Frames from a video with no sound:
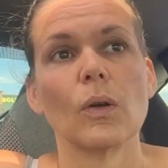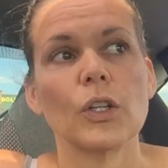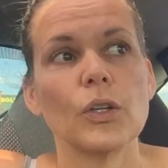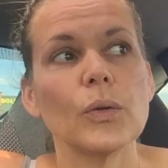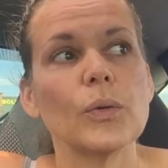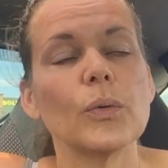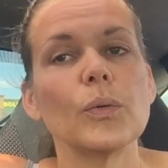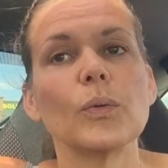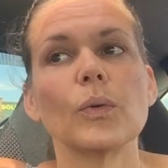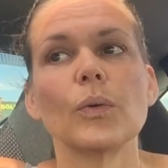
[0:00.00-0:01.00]

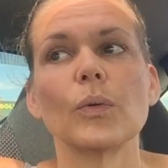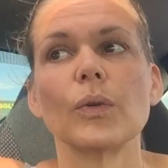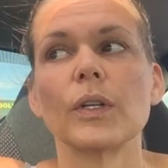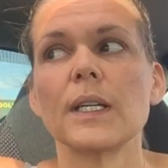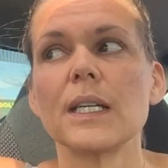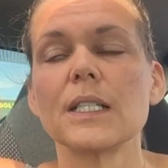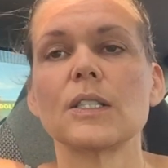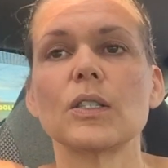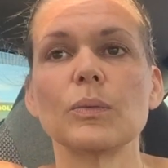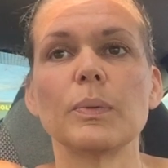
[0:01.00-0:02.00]
you need
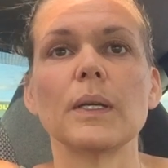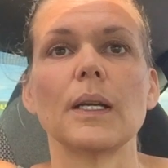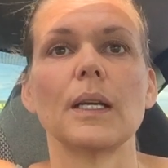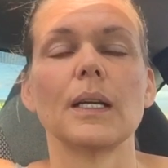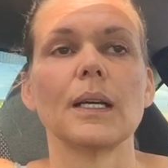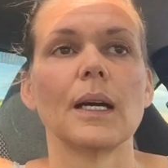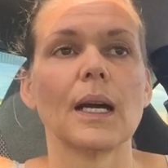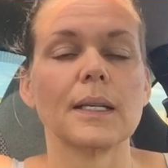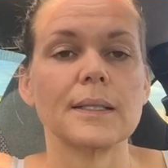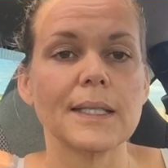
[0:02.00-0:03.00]
to be
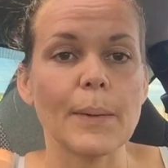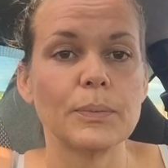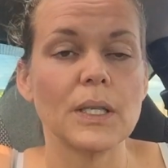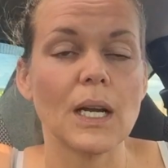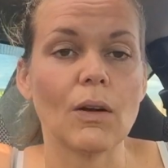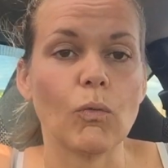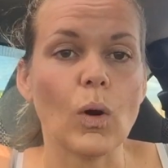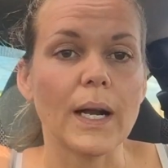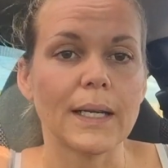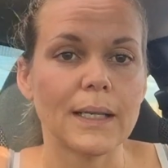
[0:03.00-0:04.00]
accepting of
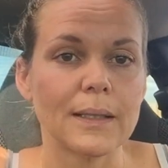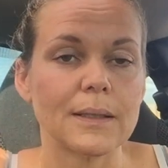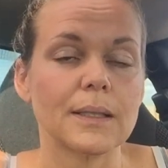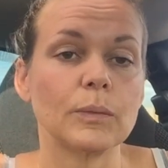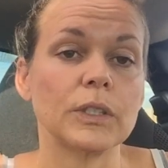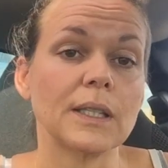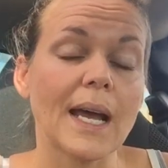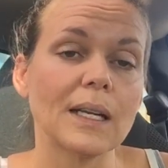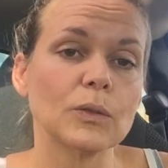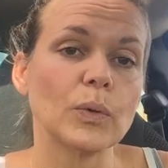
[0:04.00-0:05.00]
what is. I mean,
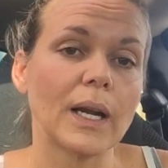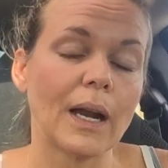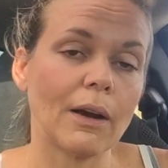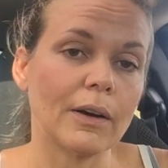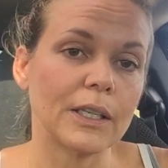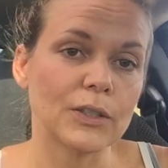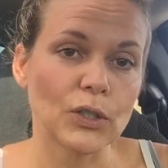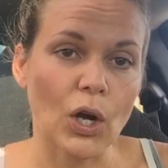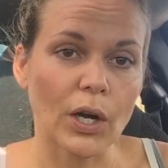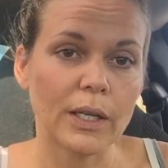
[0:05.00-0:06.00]
that is what Aron is
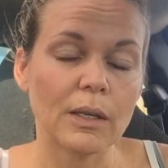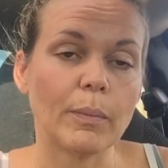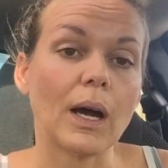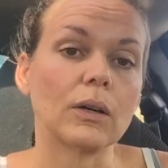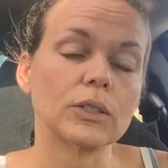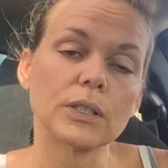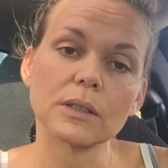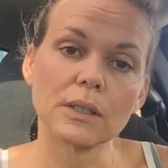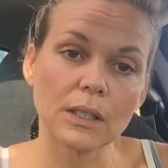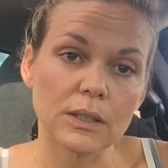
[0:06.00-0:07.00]
talking about
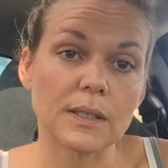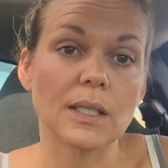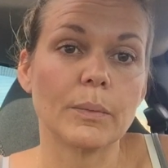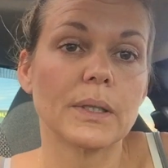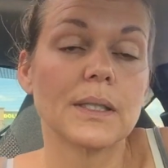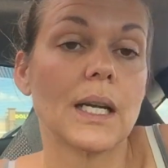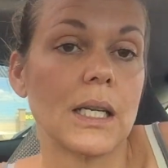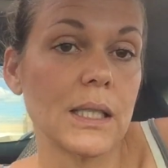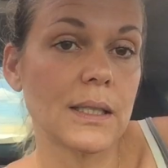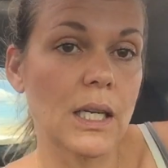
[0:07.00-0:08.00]
to some extent,
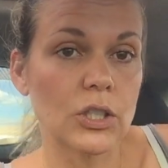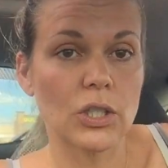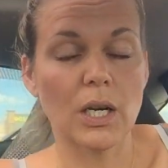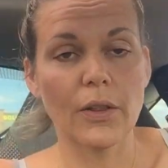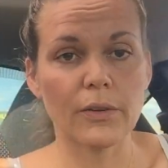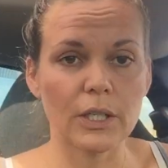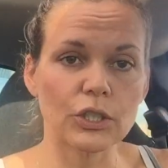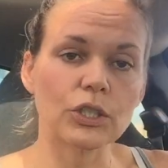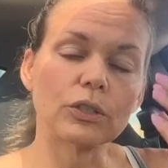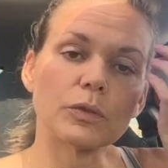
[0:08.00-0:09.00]
he's touched on other
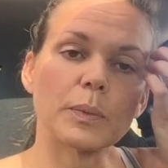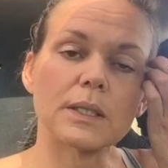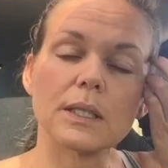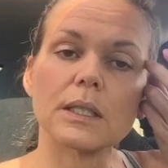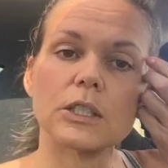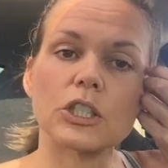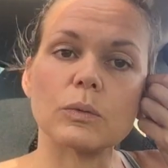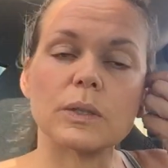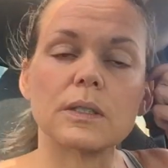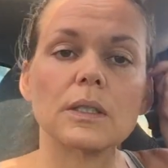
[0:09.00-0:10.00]
issues. Basically,
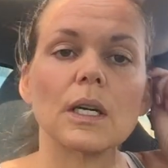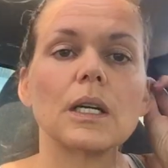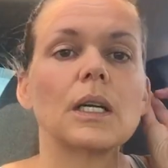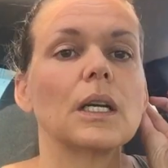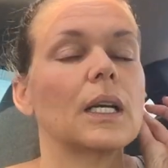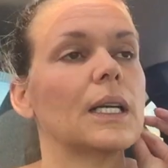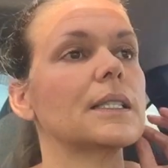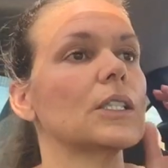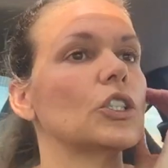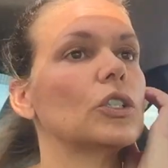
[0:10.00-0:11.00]

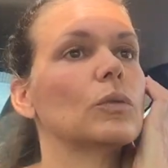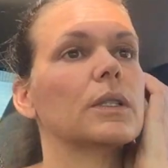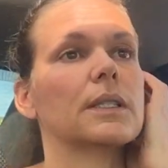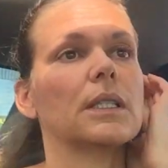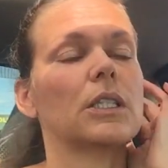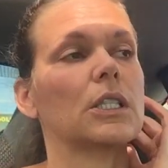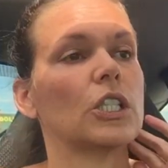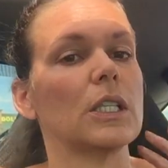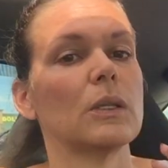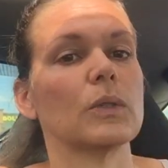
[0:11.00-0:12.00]
his issue was that
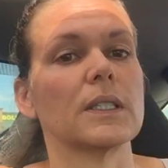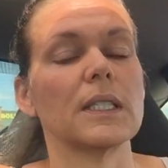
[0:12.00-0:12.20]
she was